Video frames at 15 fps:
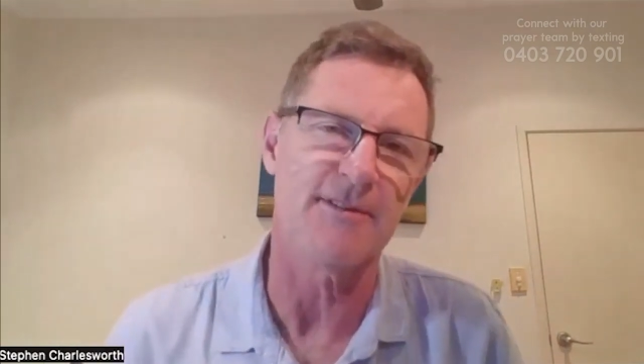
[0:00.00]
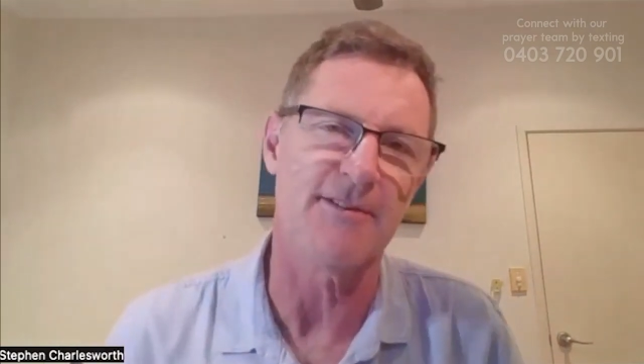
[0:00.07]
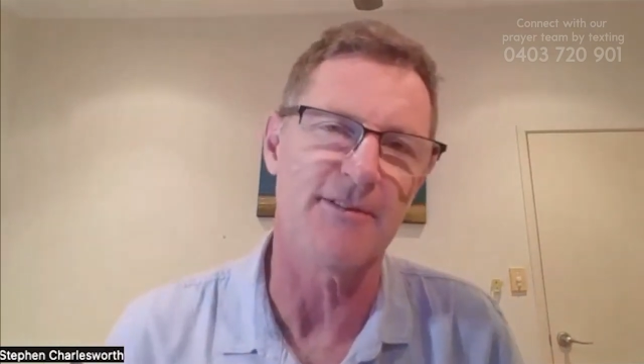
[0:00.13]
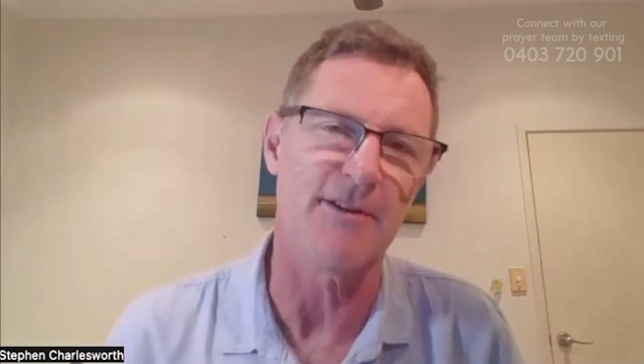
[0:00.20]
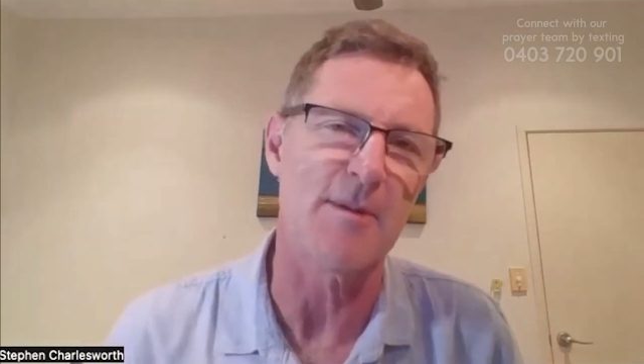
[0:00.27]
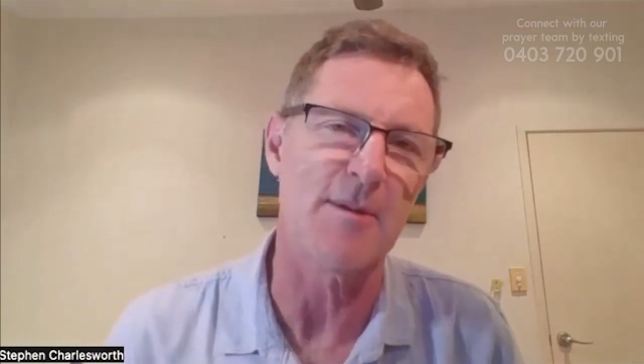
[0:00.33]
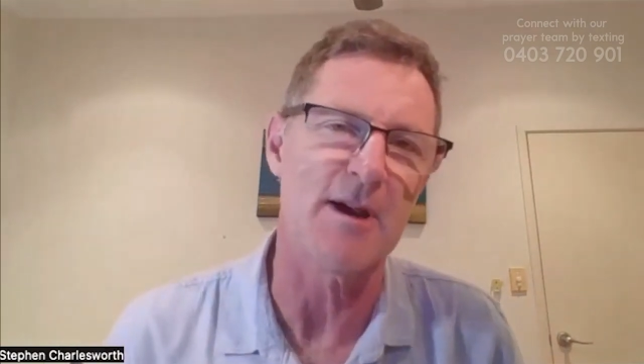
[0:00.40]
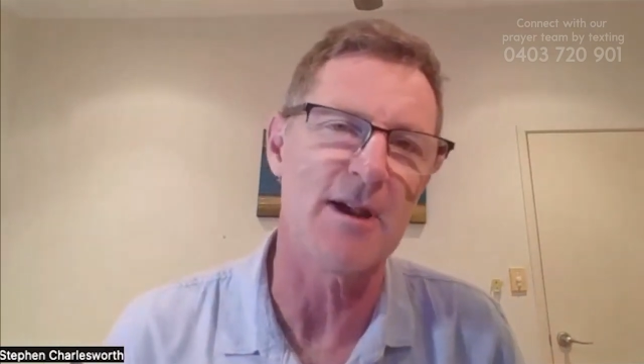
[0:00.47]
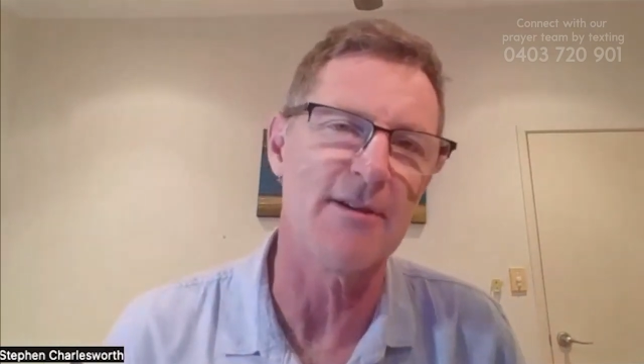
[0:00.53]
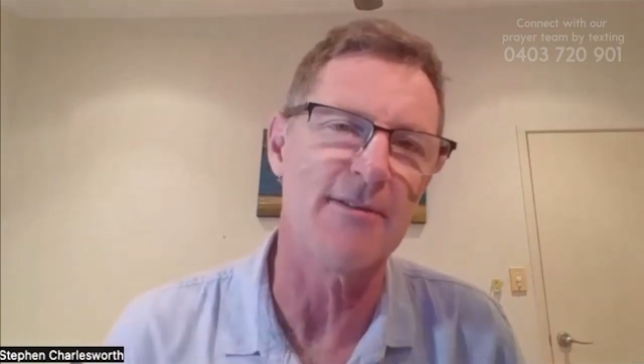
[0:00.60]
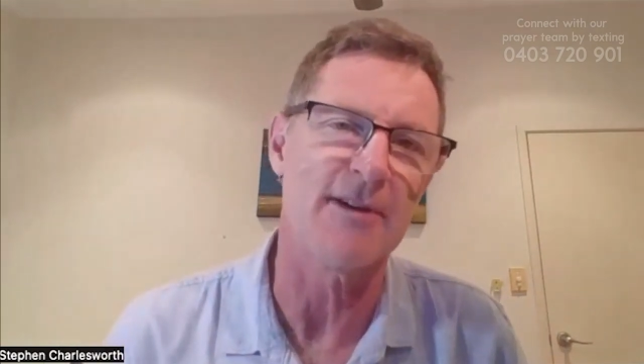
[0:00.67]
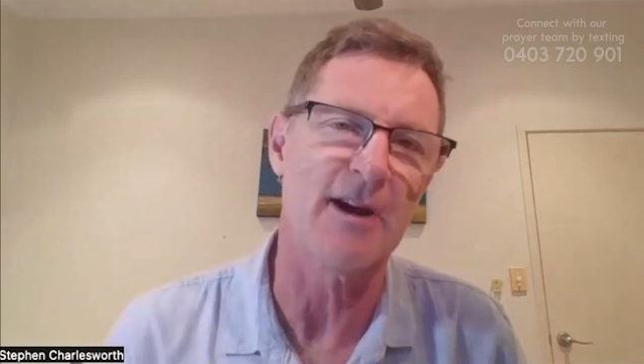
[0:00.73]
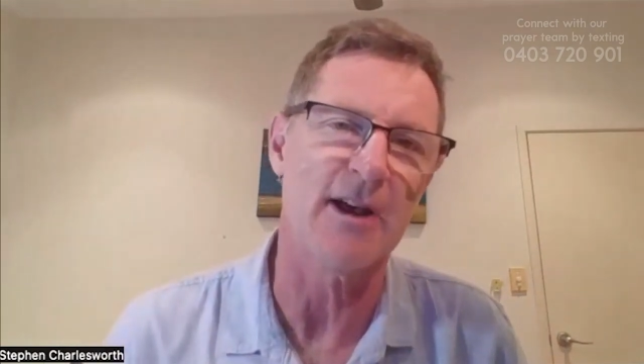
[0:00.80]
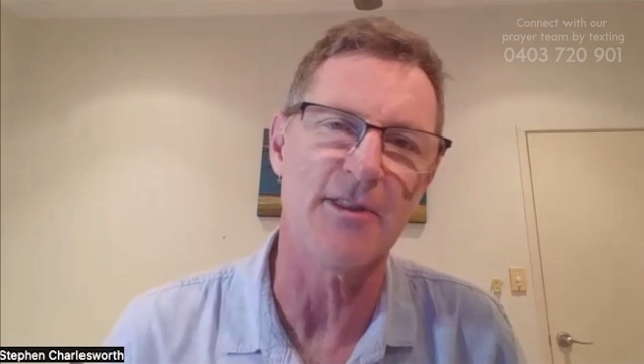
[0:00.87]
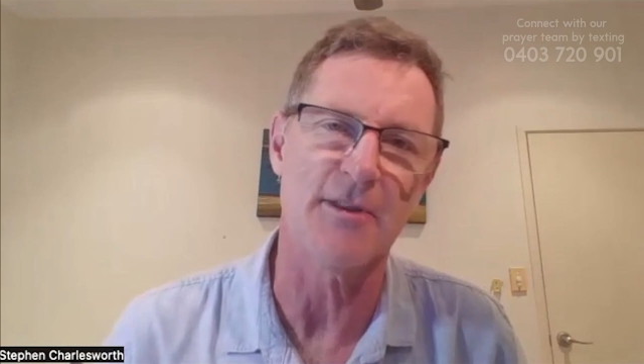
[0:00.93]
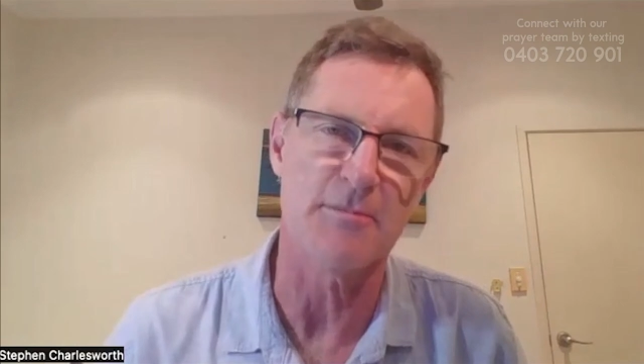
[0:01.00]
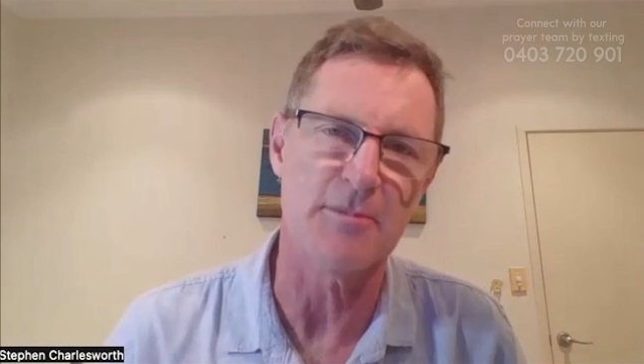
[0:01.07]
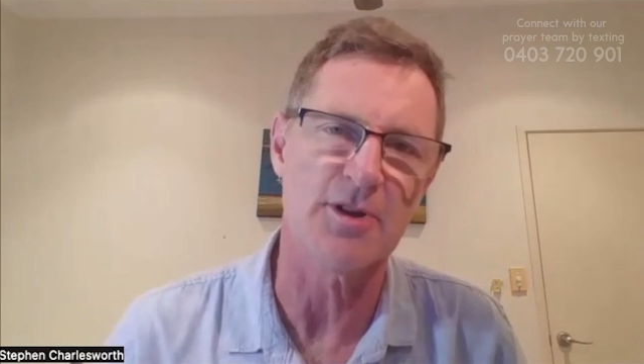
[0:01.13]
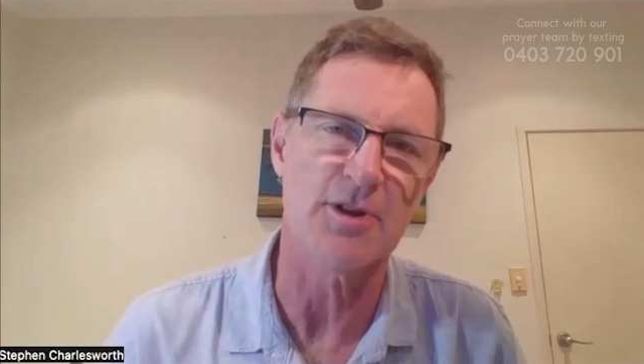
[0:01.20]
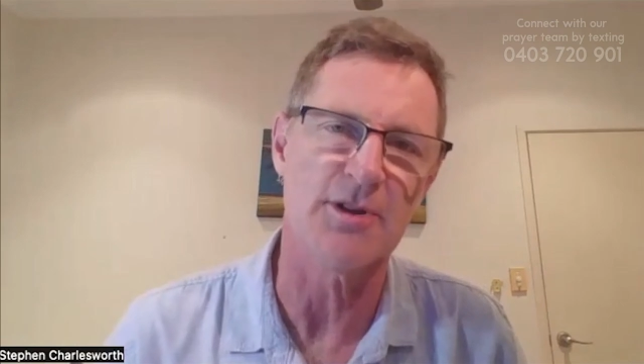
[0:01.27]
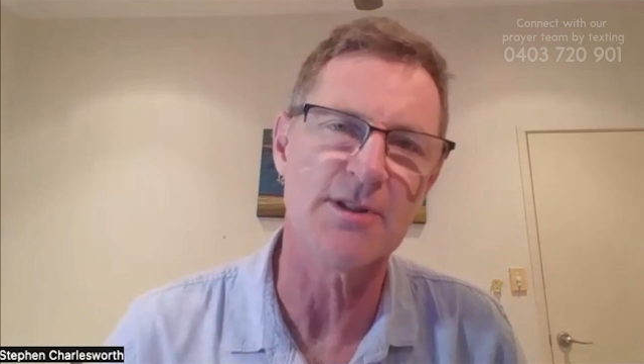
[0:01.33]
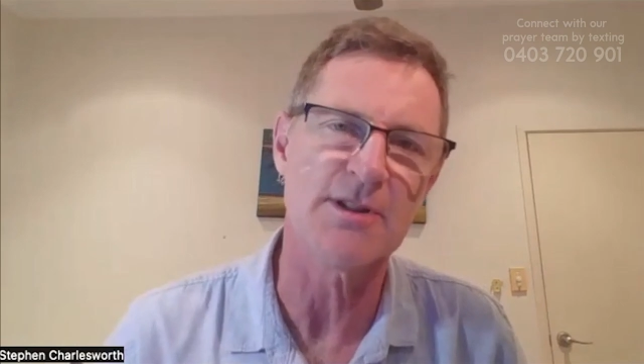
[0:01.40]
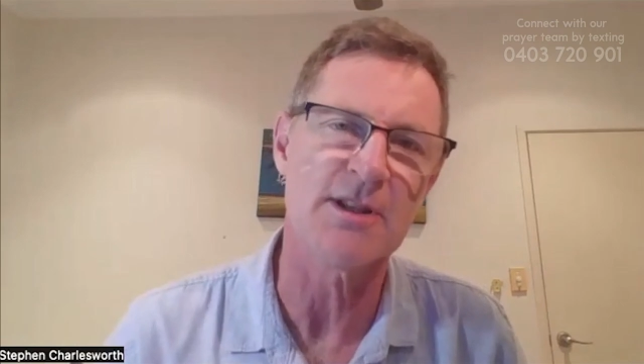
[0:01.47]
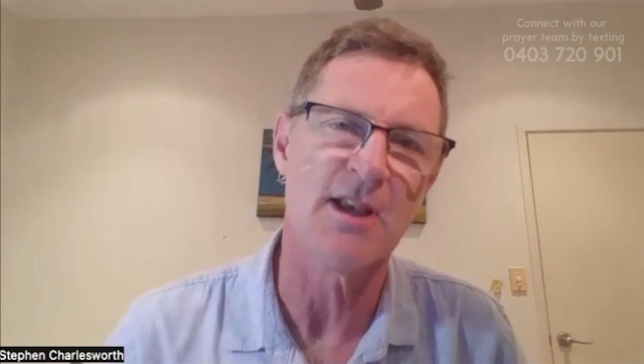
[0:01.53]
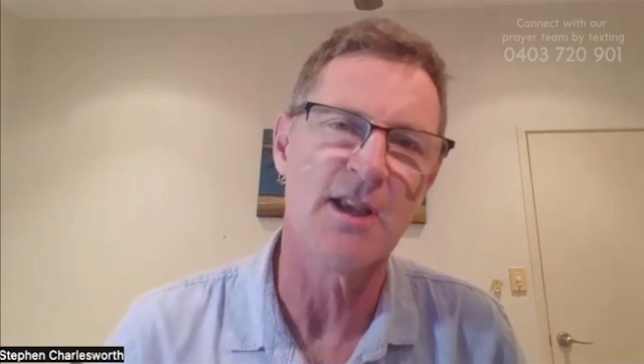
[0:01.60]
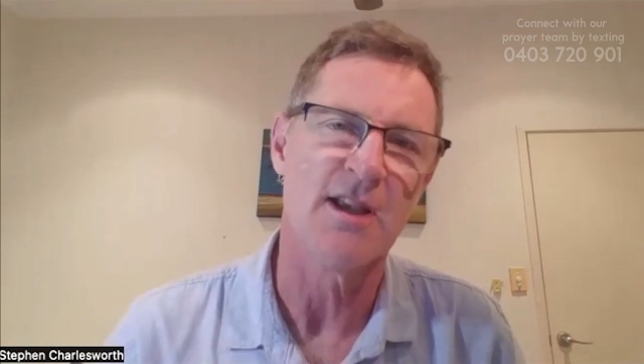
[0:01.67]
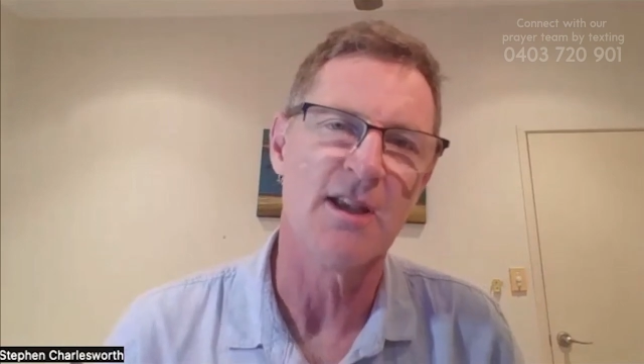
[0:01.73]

MAF, other missions,